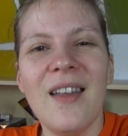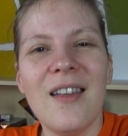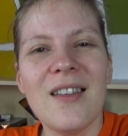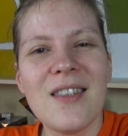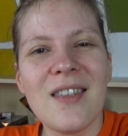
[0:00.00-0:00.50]

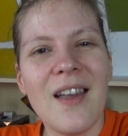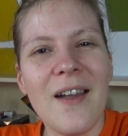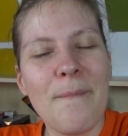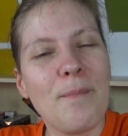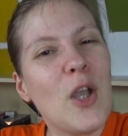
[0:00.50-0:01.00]
It's
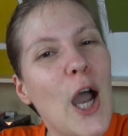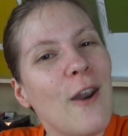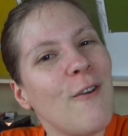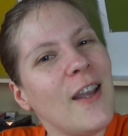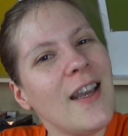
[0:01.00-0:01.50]
um,
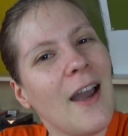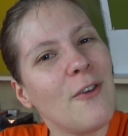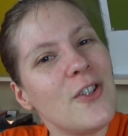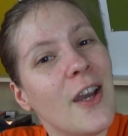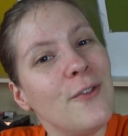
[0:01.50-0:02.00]
Coloring
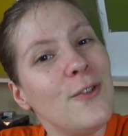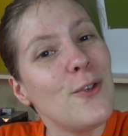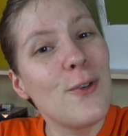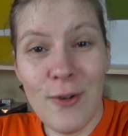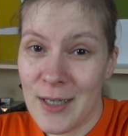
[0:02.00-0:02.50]
Countdown
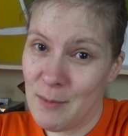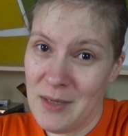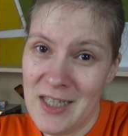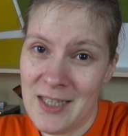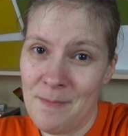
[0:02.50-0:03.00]
to
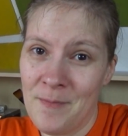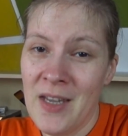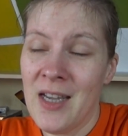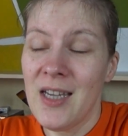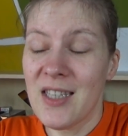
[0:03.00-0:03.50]
Christmas.
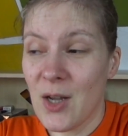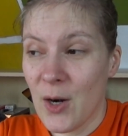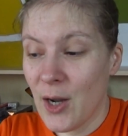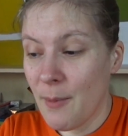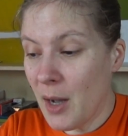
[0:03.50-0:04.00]
It's
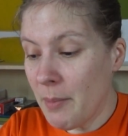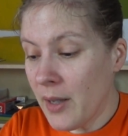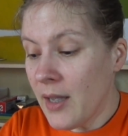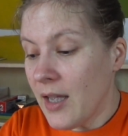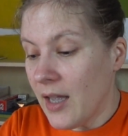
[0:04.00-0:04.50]
gonna come up.
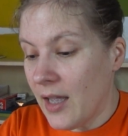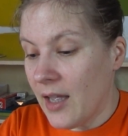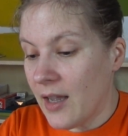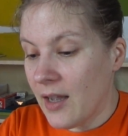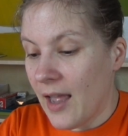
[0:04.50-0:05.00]

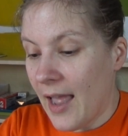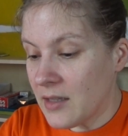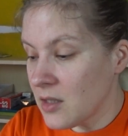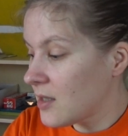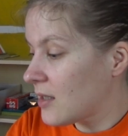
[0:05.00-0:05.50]
Uh,
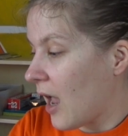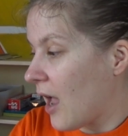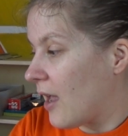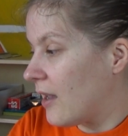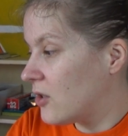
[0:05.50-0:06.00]
hence,
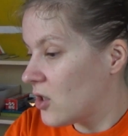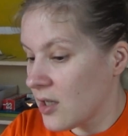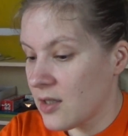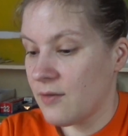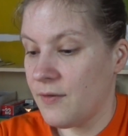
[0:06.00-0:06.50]
I
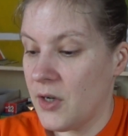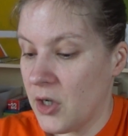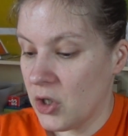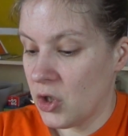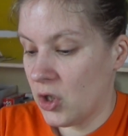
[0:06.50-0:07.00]
just
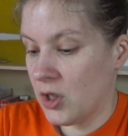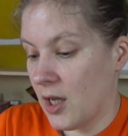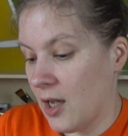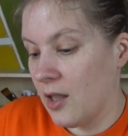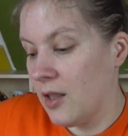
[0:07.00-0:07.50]
finished
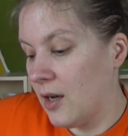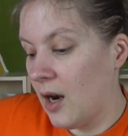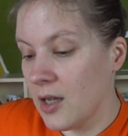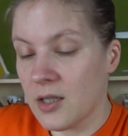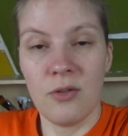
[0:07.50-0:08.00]
uh, the
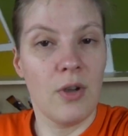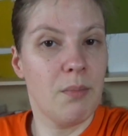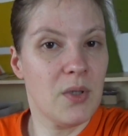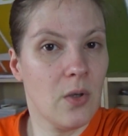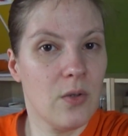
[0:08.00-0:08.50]
last two
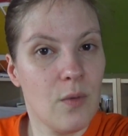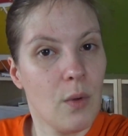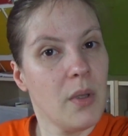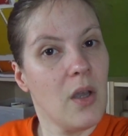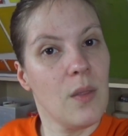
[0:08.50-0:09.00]
episodes for
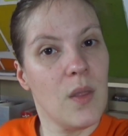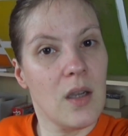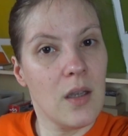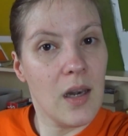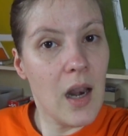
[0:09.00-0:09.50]
Beyond
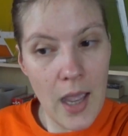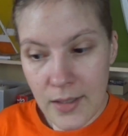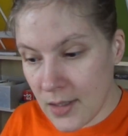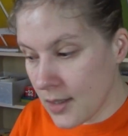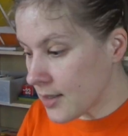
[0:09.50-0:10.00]
the
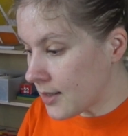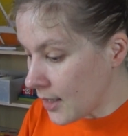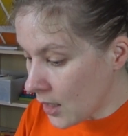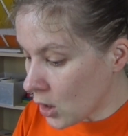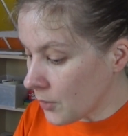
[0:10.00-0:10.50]
Lines this
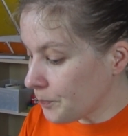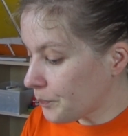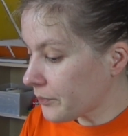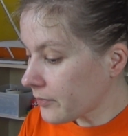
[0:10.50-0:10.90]
year.